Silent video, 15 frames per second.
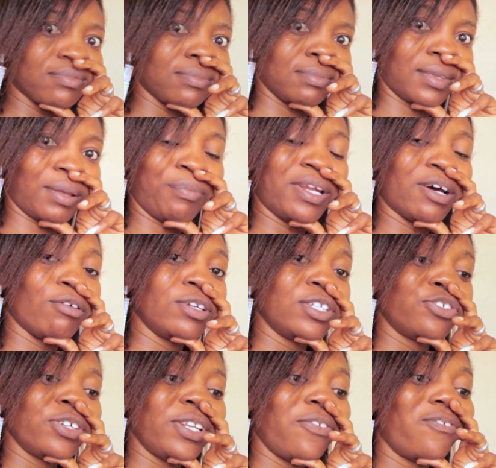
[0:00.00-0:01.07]
My mother will
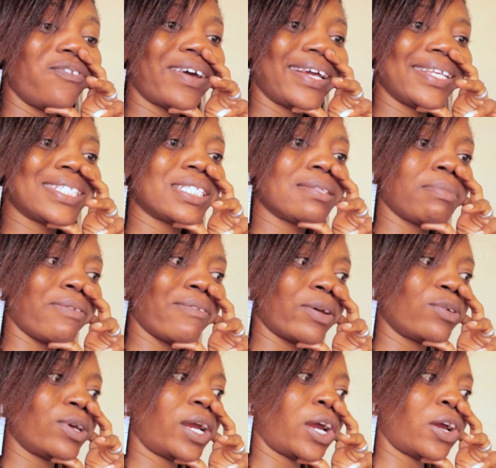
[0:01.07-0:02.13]
literally fight me if I
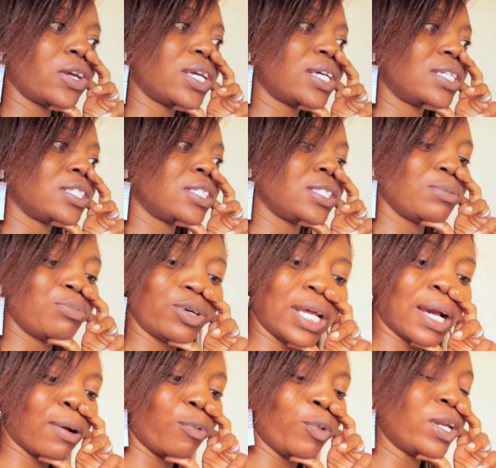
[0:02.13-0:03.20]
don't carry Kilishi. But
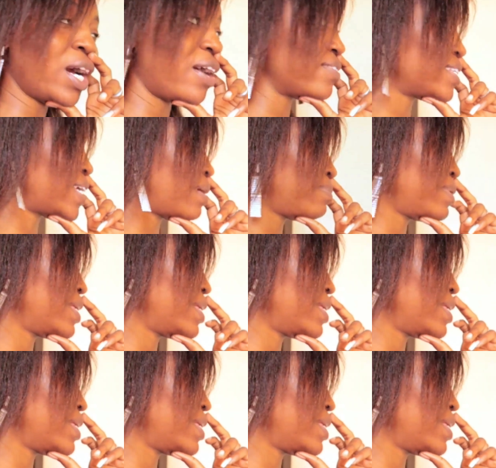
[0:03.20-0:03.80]
like, we don't have time